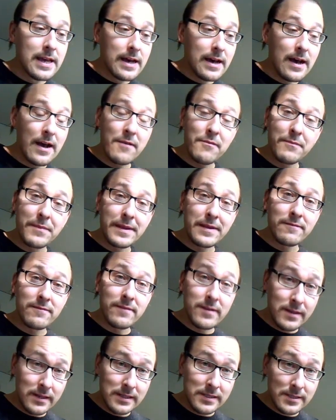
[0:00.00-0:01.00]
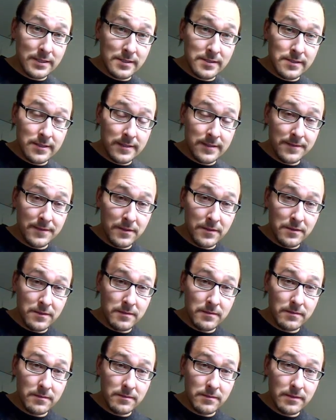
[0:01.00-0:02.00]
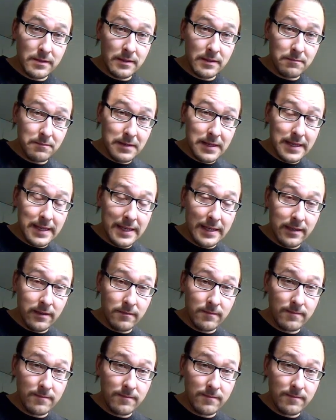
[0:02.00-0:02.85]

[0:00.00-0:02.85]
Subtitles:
I've been very successful in playing